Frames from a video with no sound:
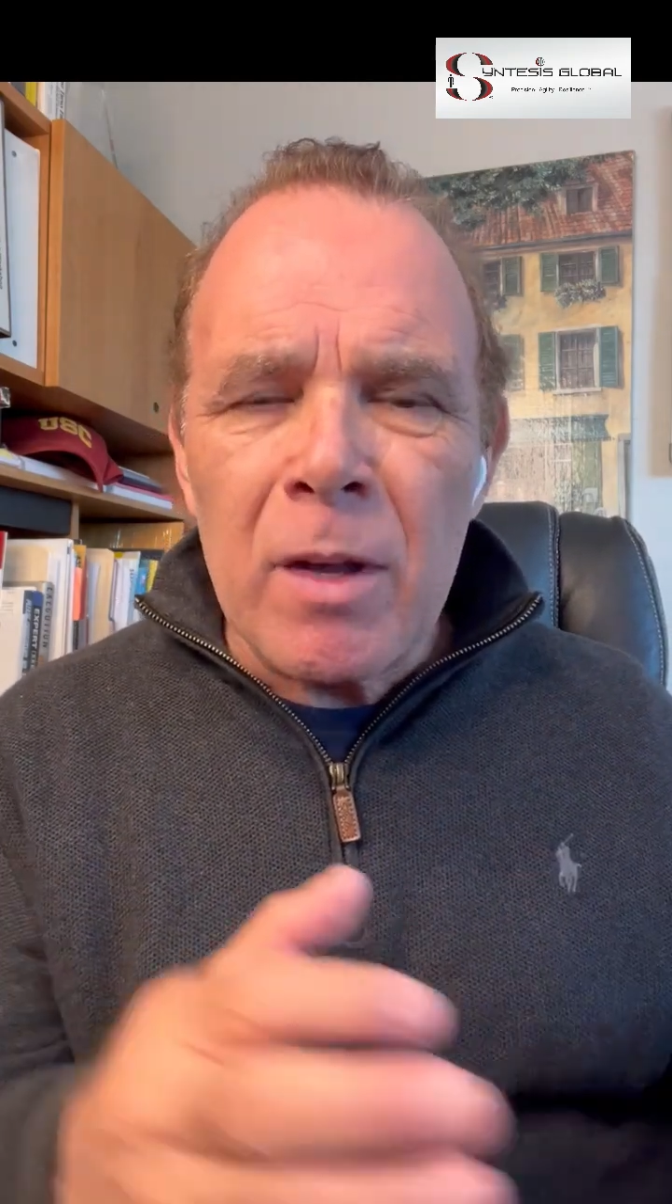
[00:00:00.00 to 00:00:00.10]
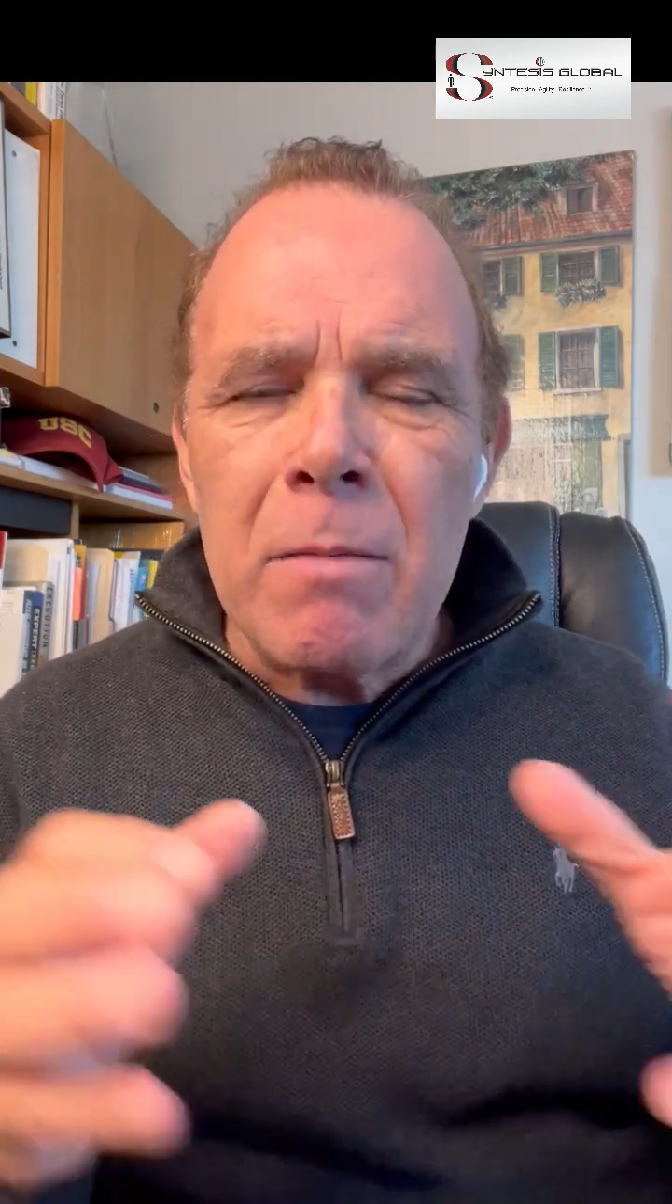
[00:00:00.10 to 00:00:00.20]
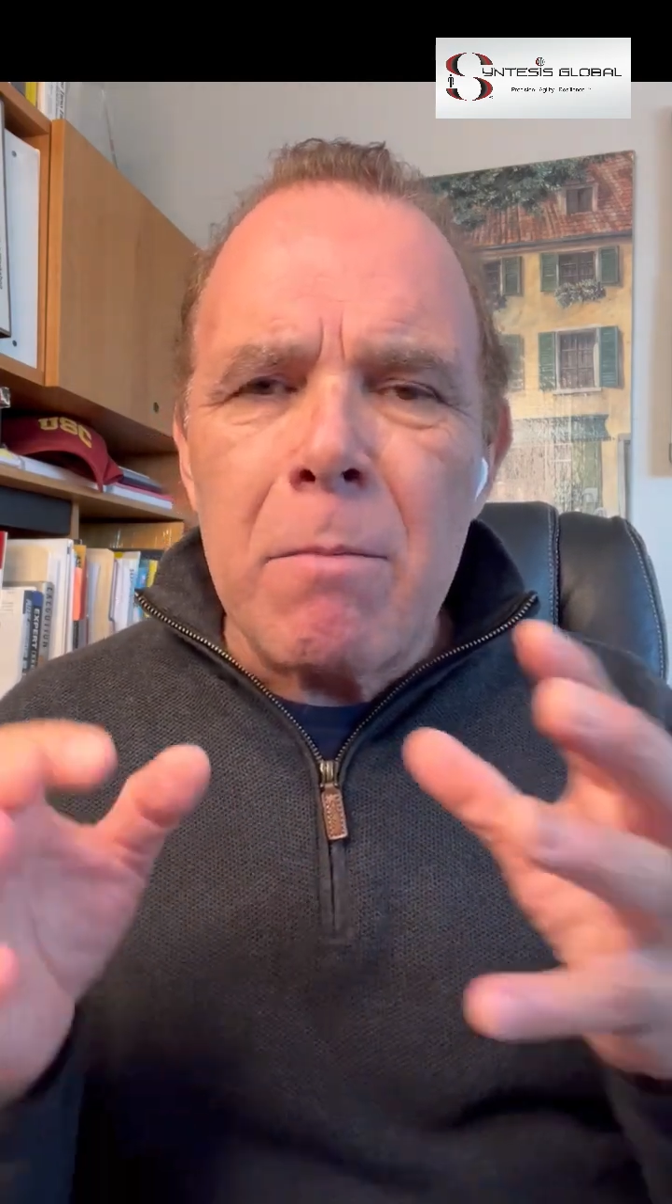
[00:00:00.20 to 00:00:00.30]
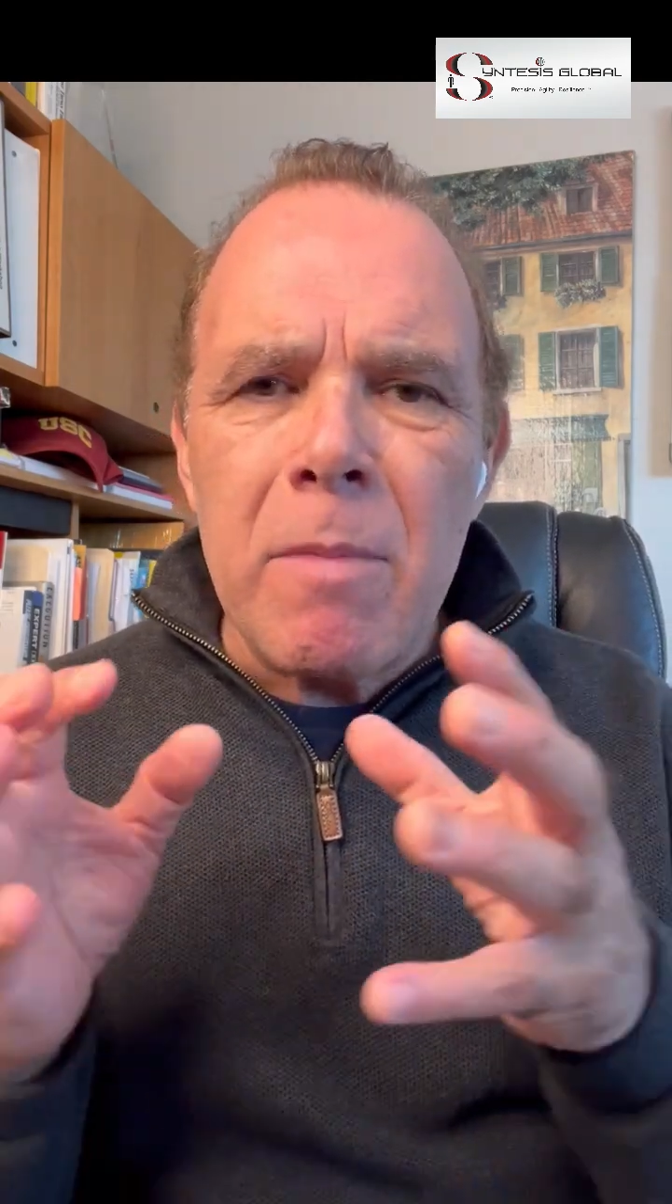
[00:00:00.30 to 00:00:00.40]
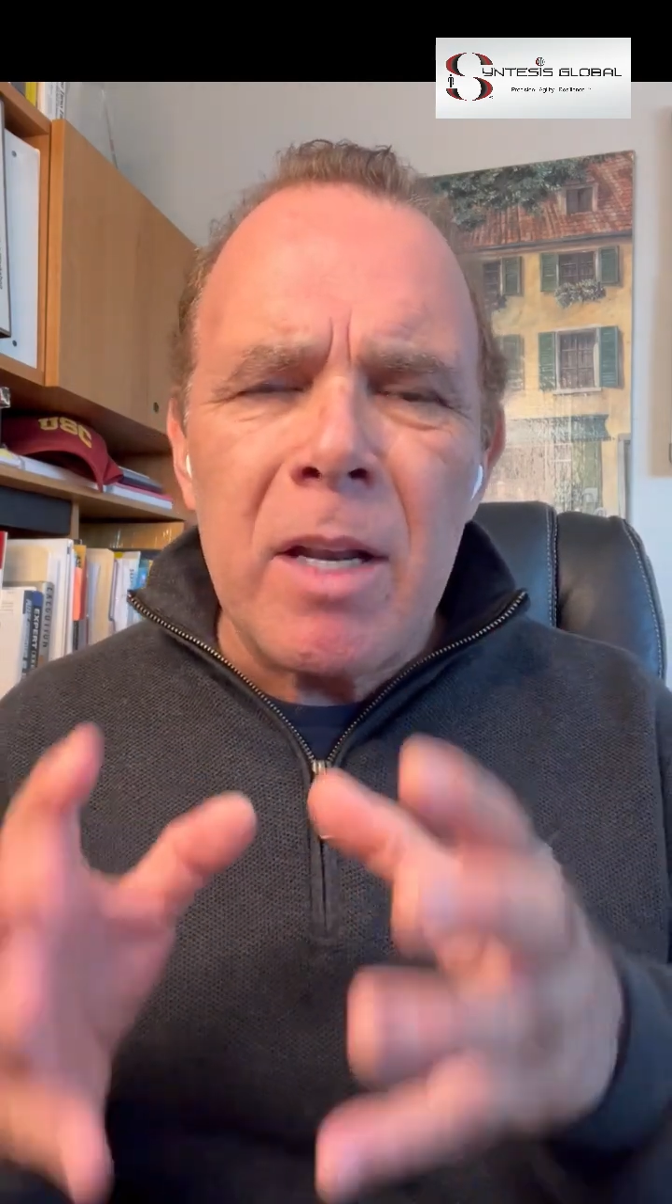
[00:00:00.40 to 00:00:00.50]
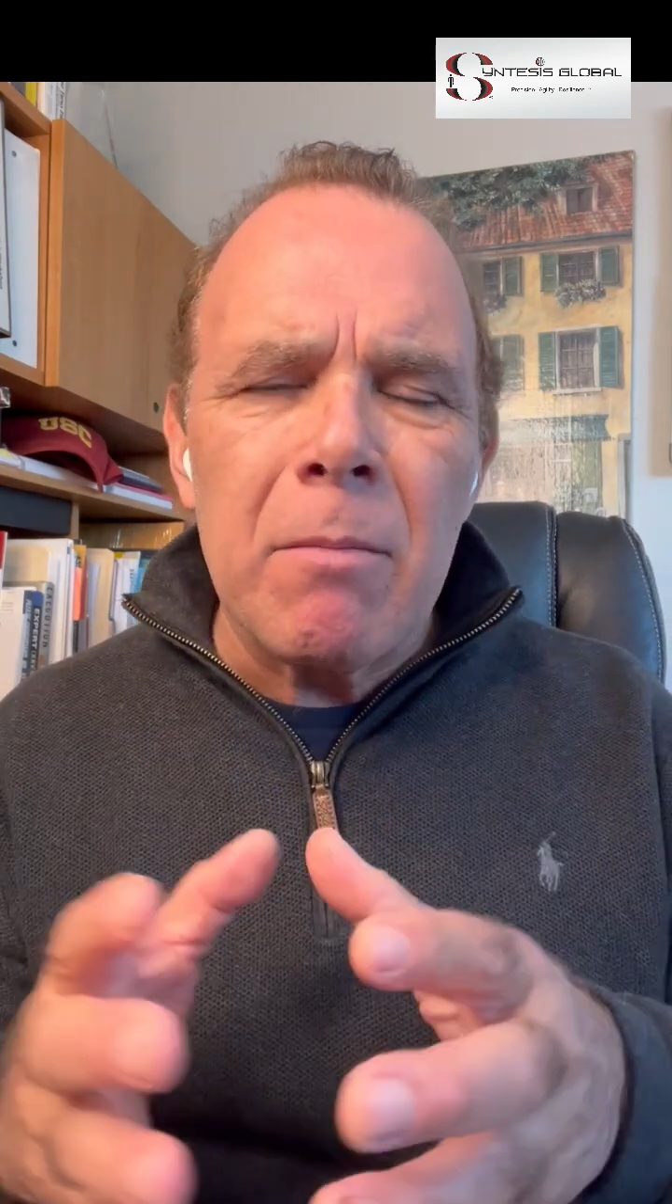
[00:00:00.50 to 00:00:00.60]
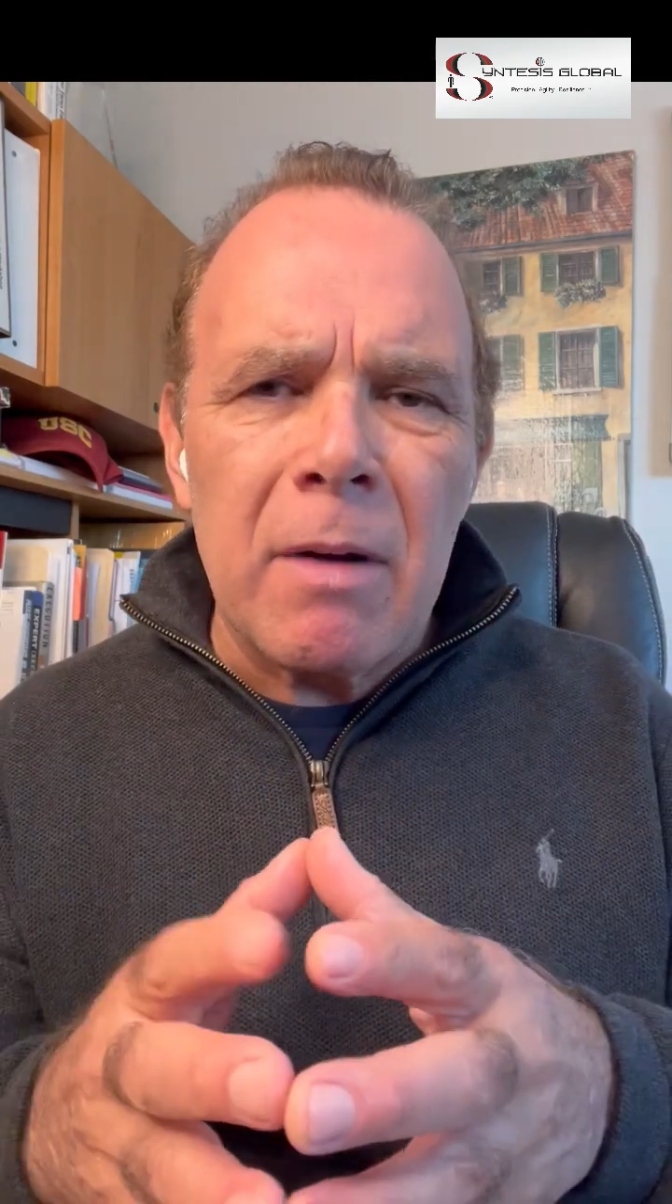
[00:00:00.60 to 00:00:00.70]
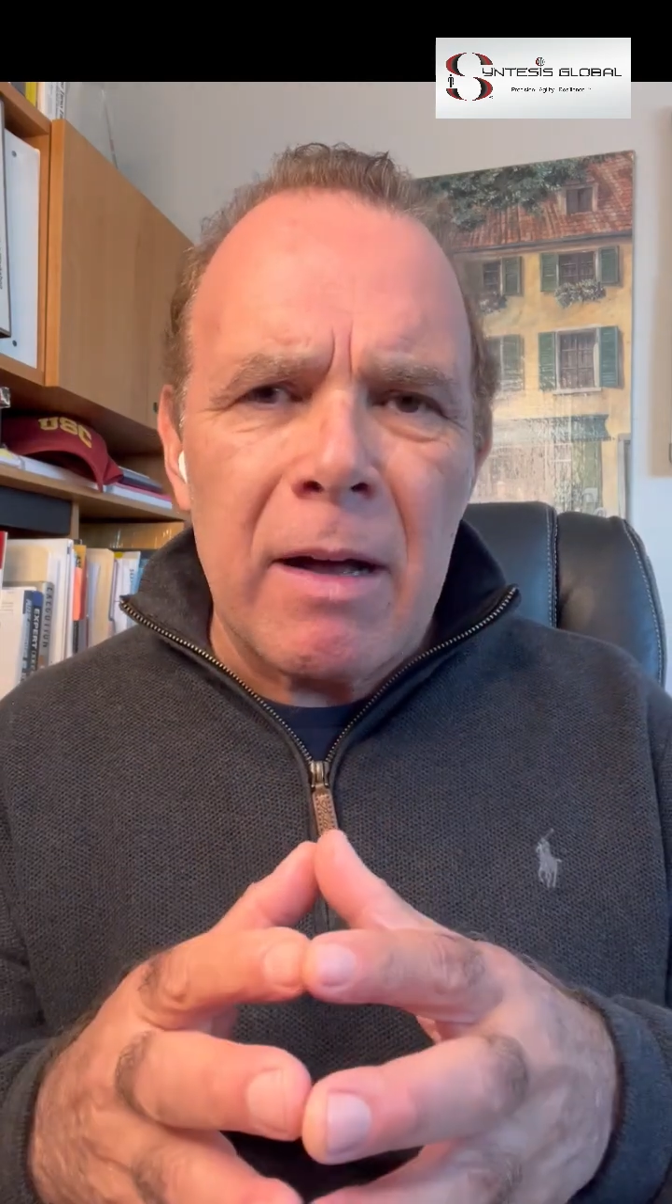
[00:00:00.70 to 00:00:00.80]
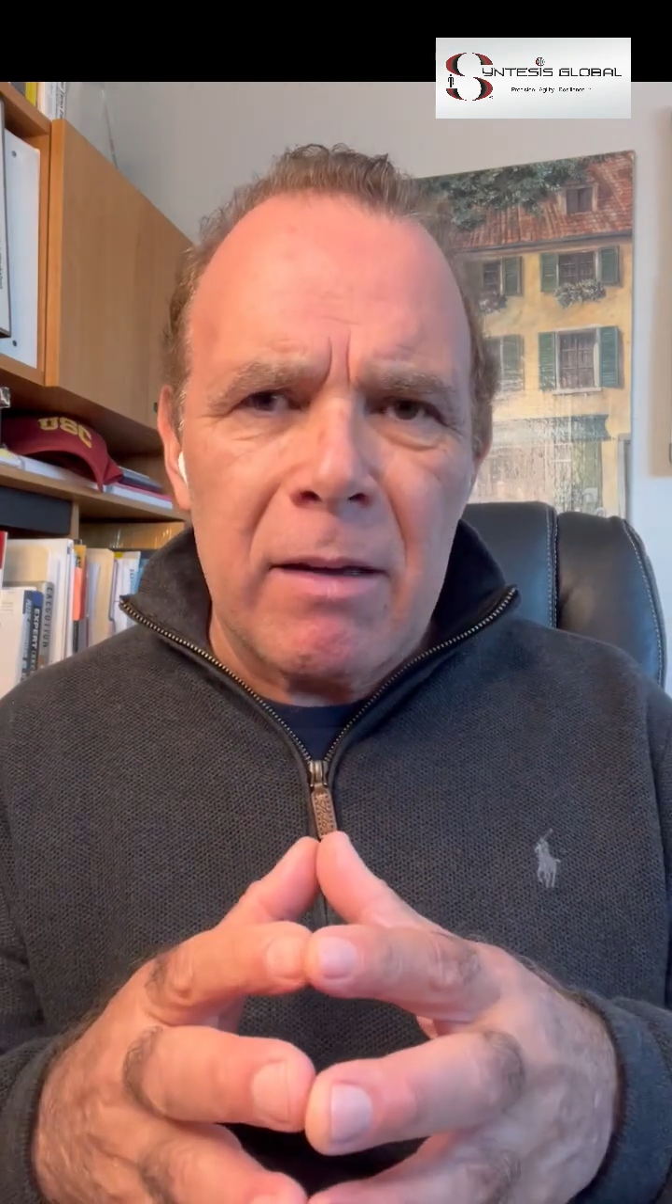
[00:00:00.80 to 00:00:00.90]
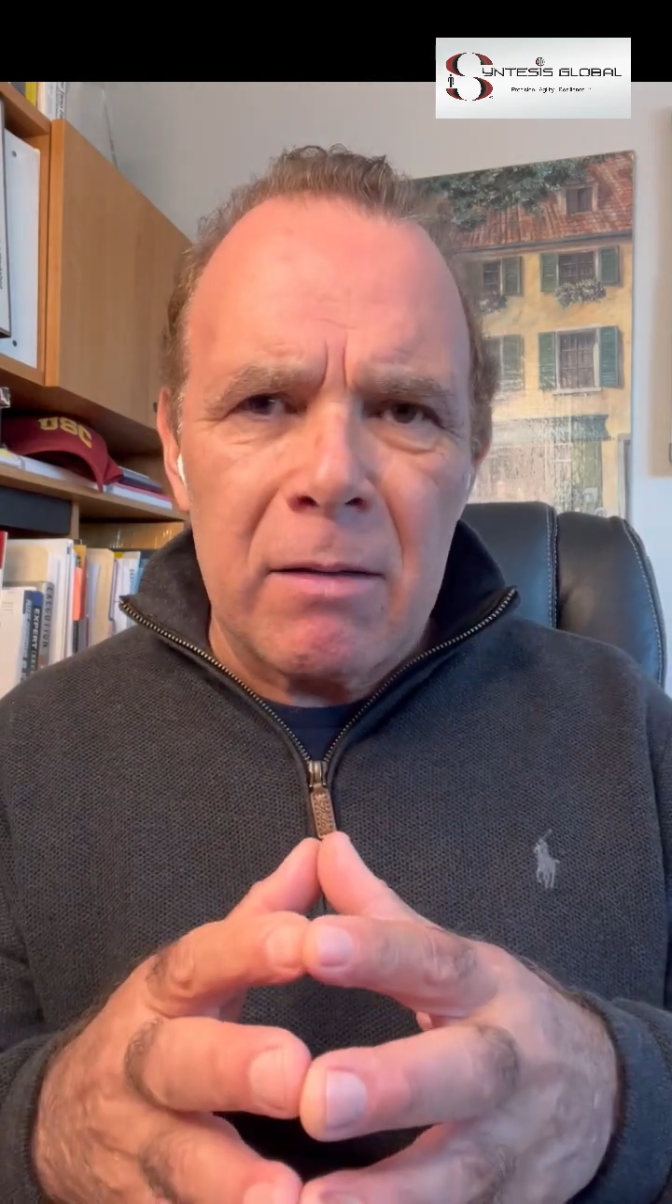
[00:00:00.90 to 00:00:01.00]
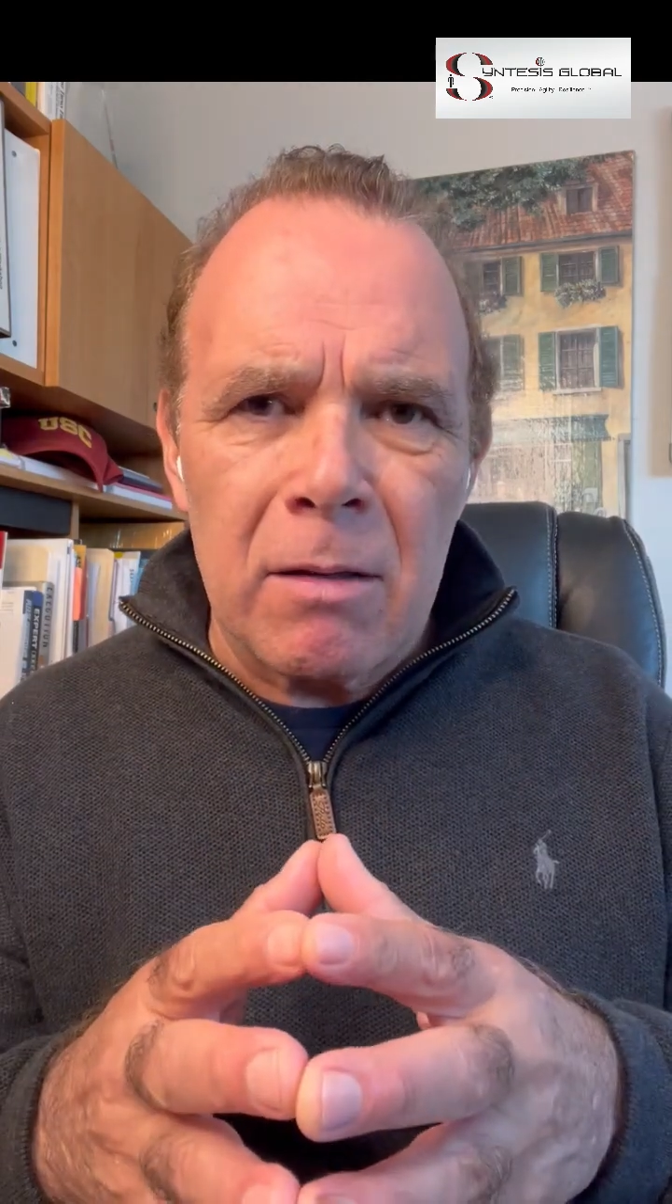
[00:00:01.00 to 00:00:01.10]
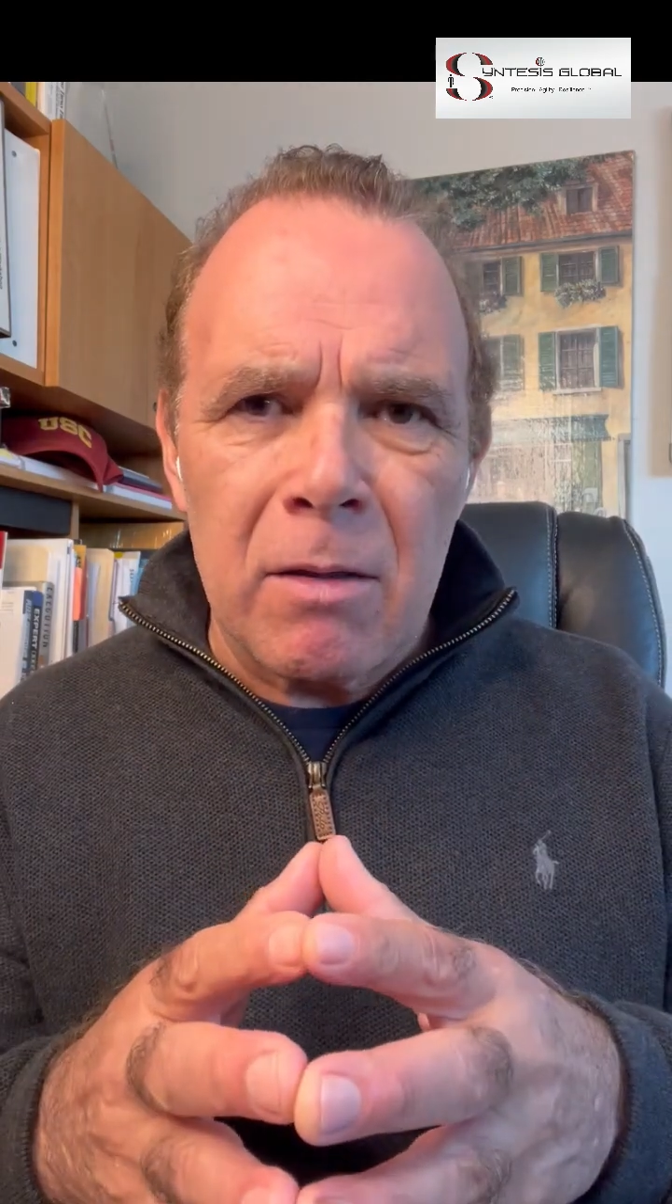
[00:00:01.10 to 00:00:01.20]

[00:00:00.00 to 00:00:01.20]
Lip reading: minimize